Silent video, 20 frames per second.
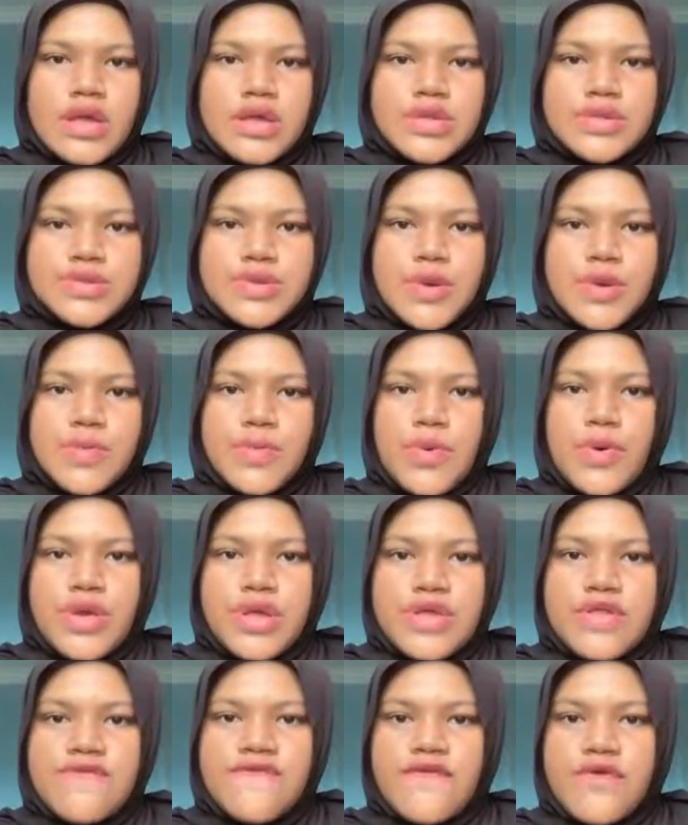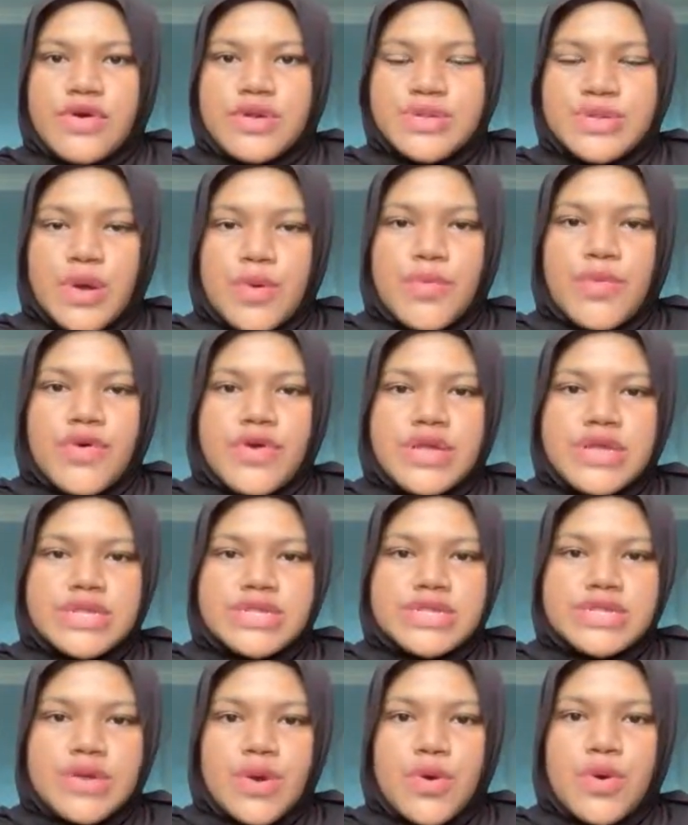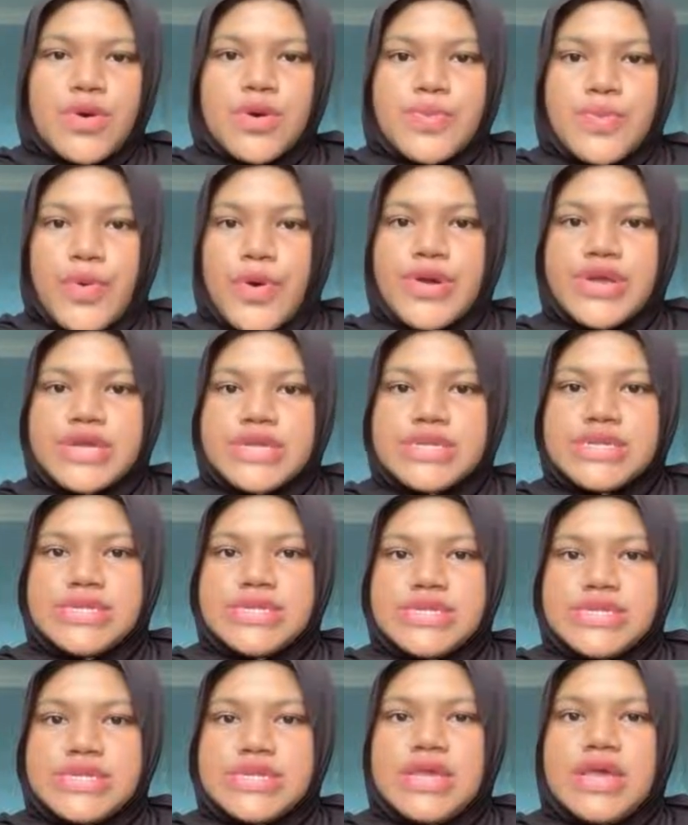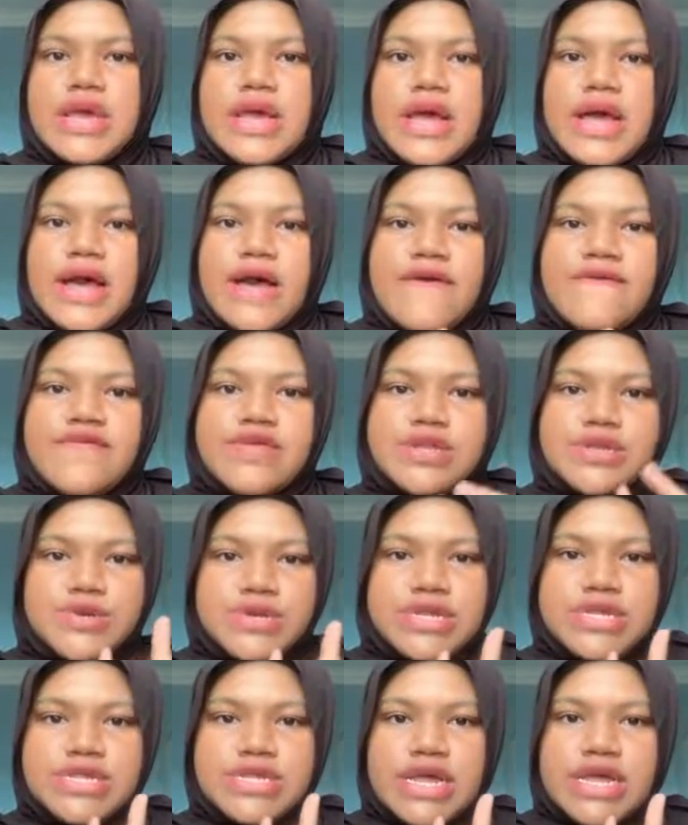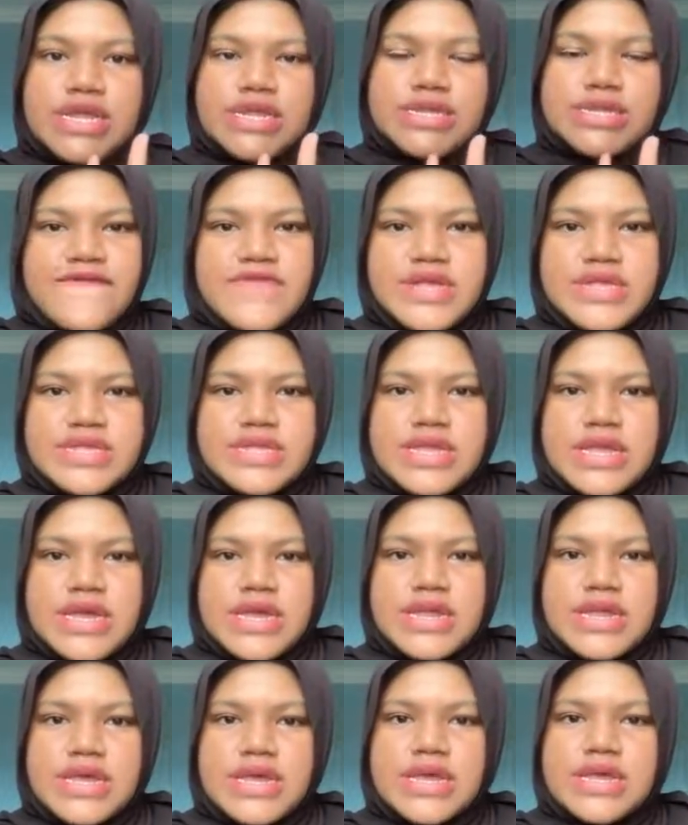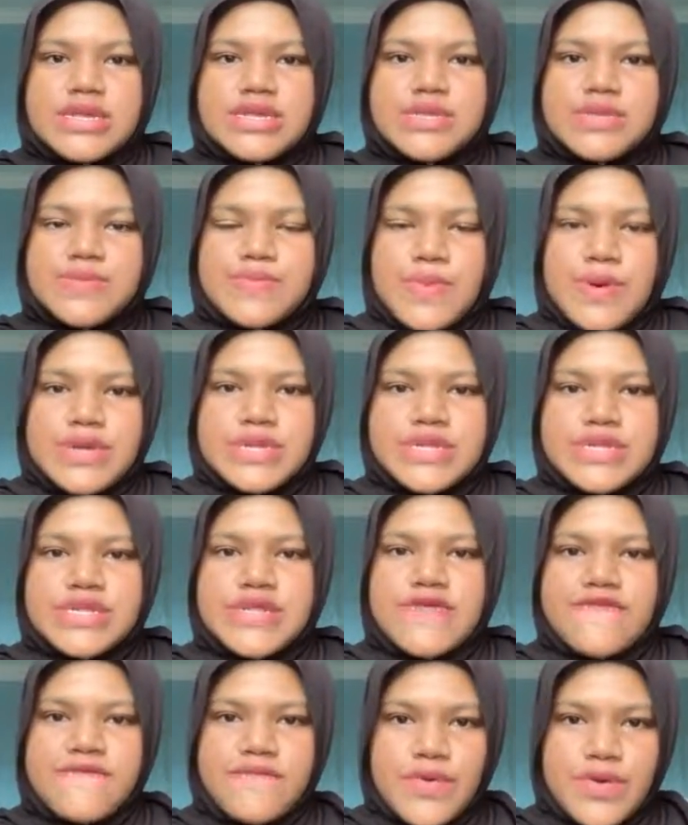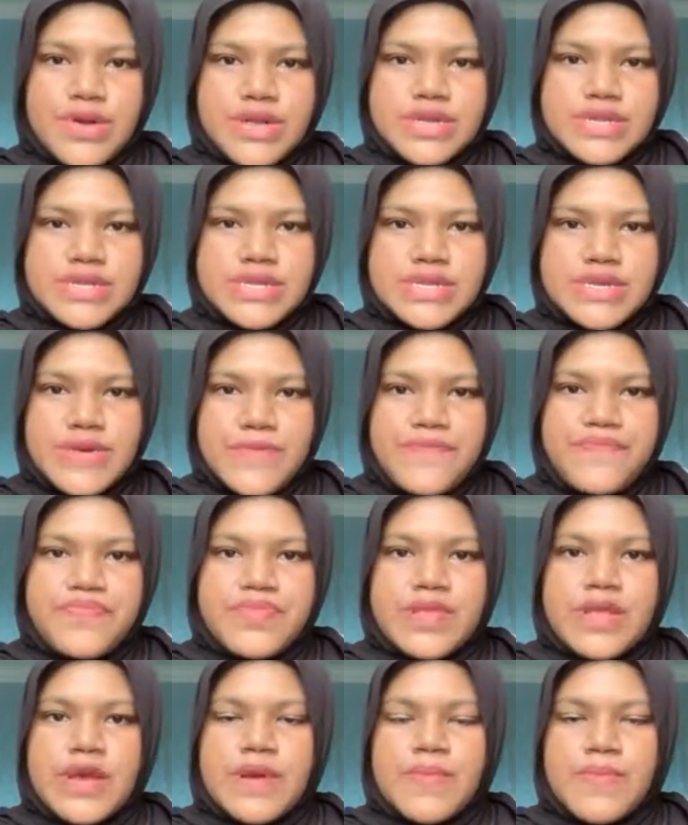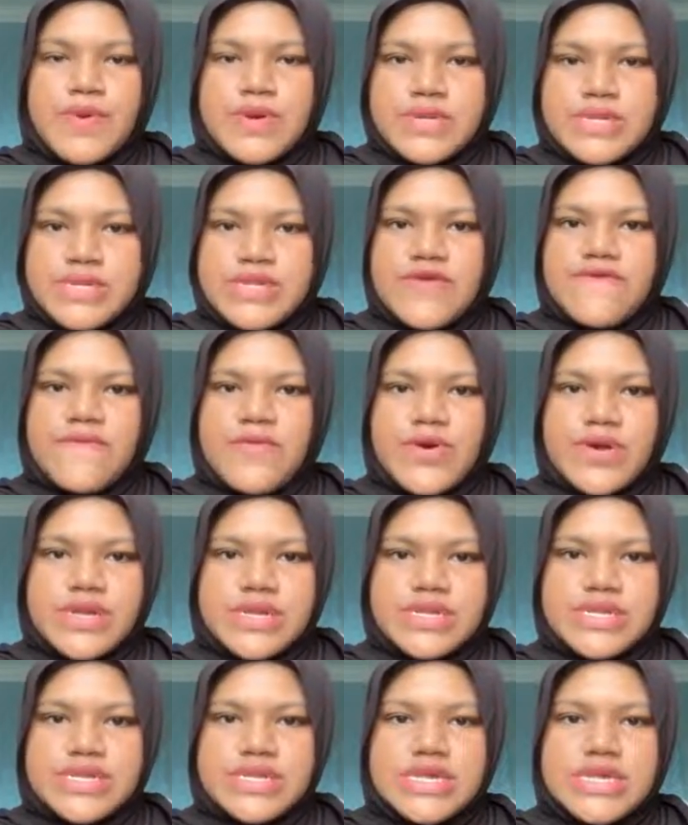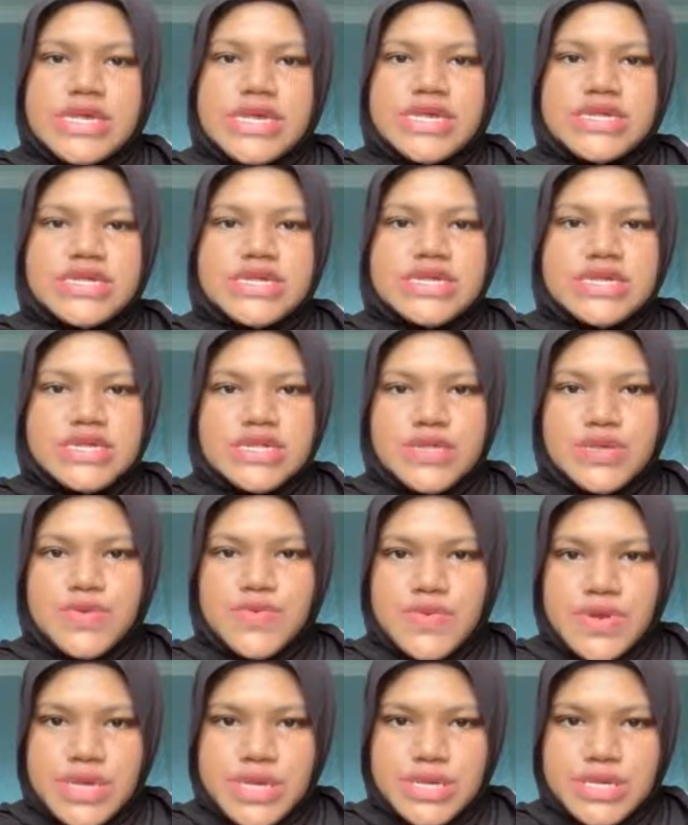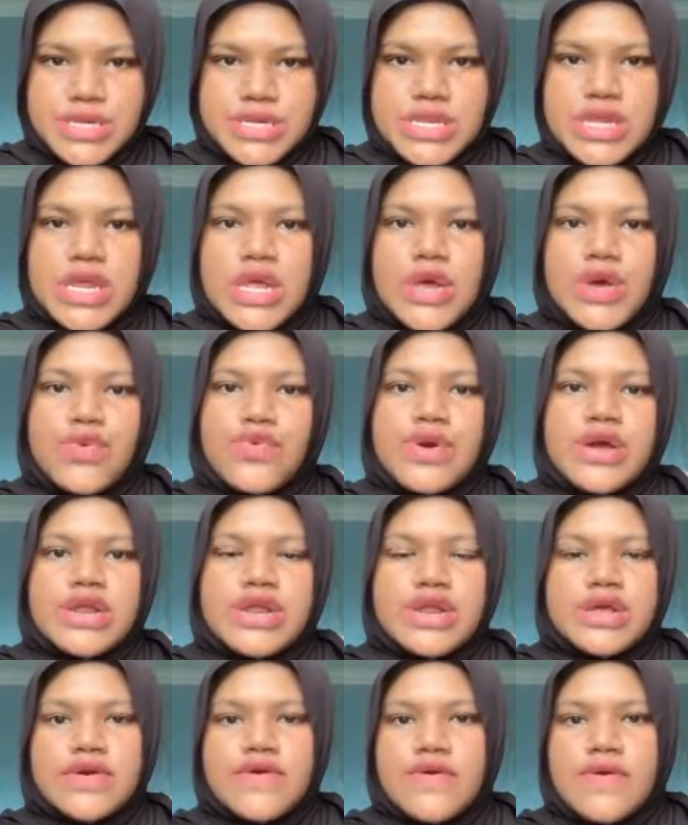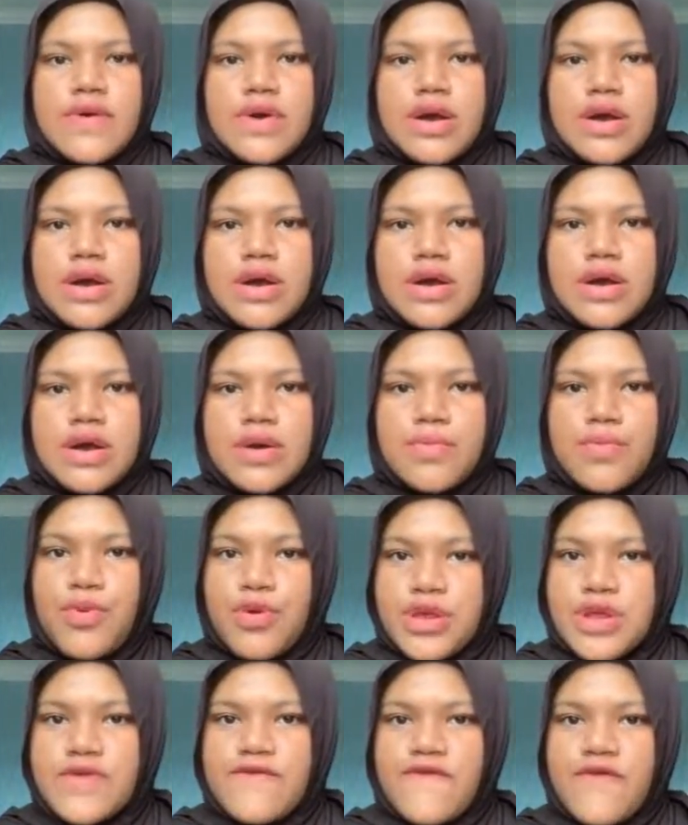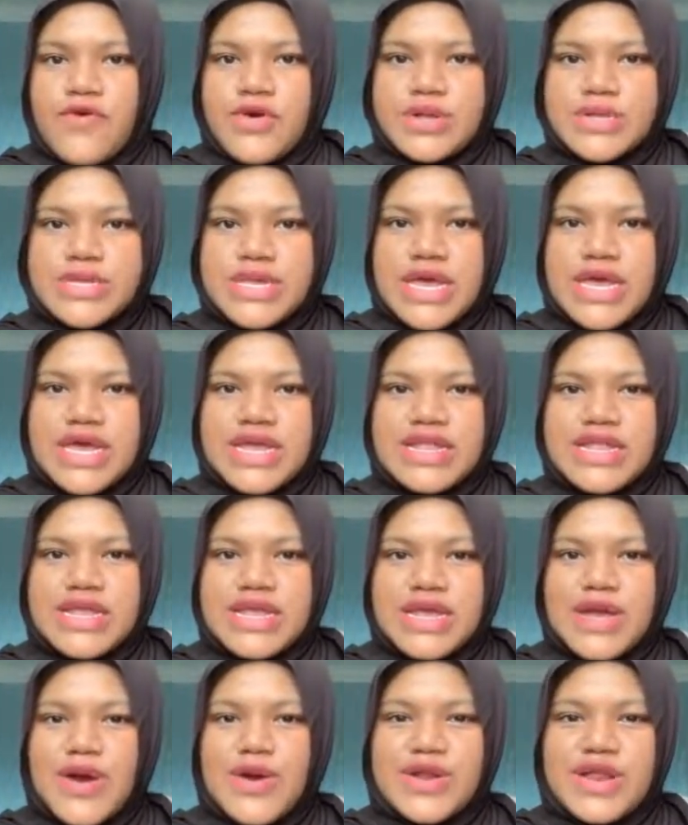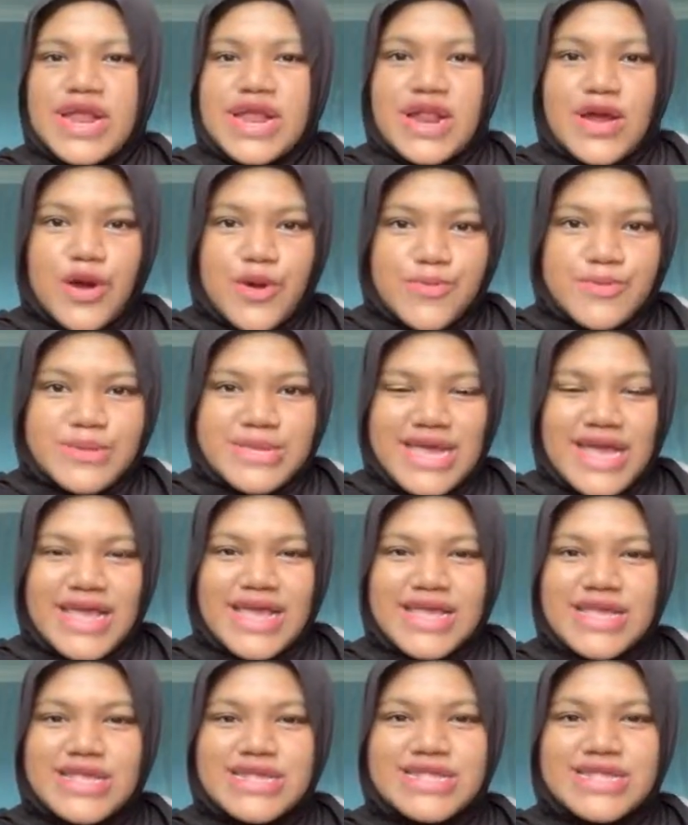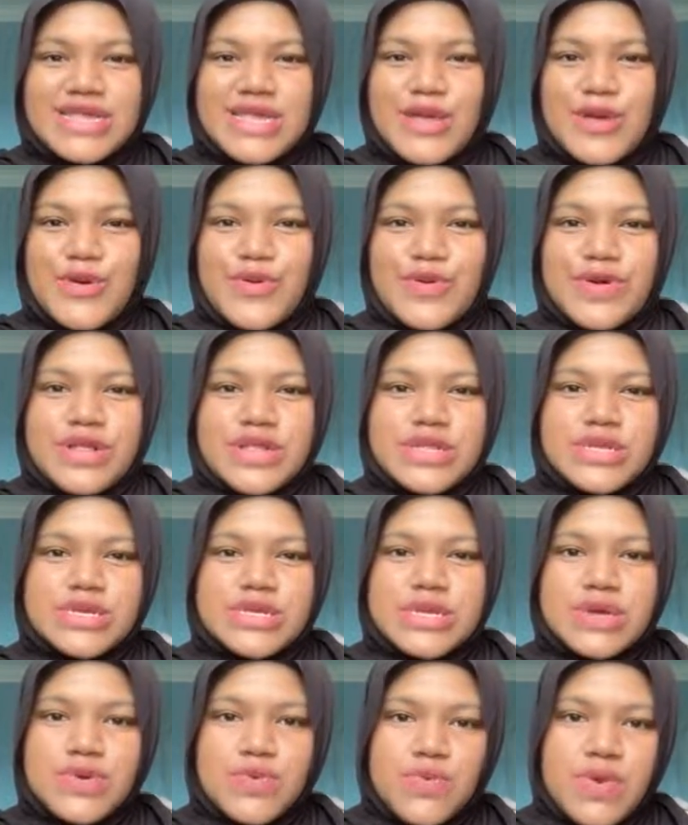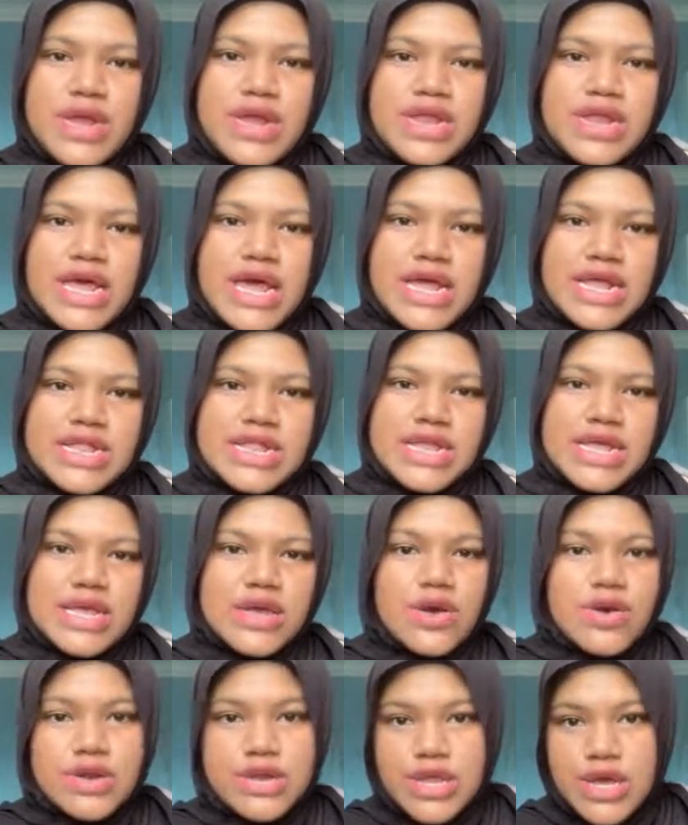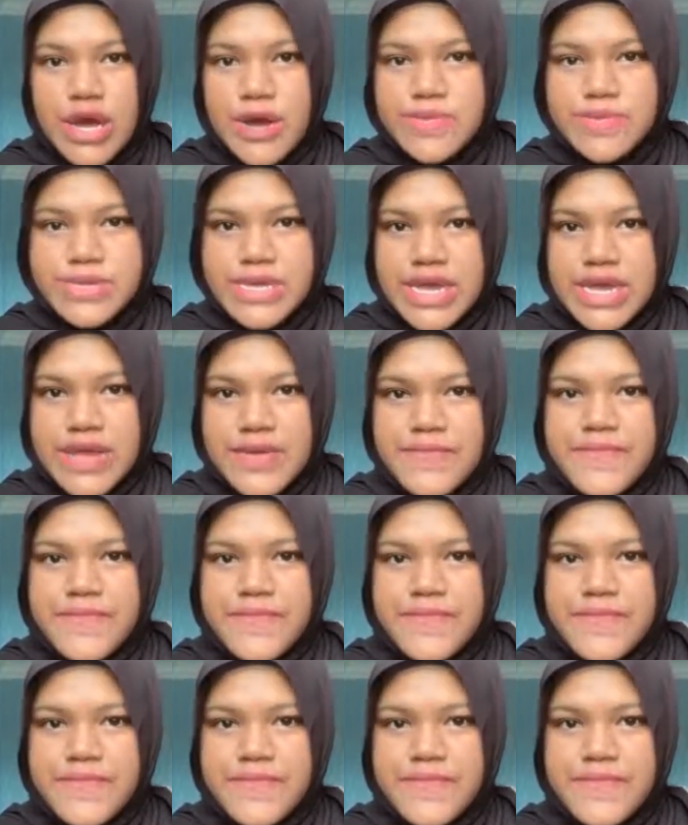So buoyant force or buoyancy have three states. First state is positive buoyancy. Positive buoyancy is a situation when the buoyant force acting on an object is equal to the weight acting on the object.